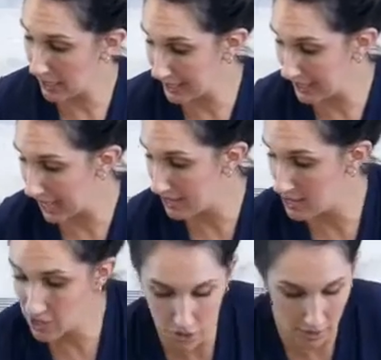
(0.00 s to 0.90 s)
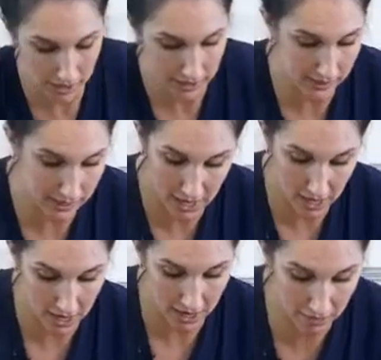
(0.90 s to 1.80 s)
again, you guys
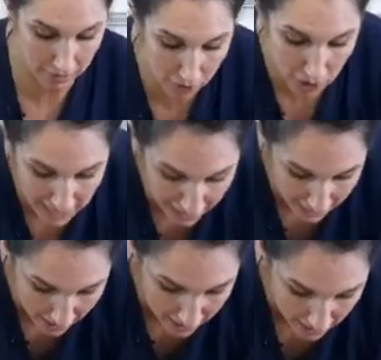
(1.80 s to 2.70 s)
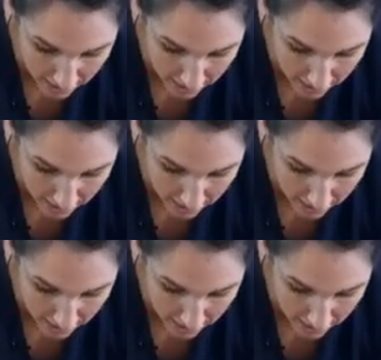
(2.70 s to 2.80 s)
can freehand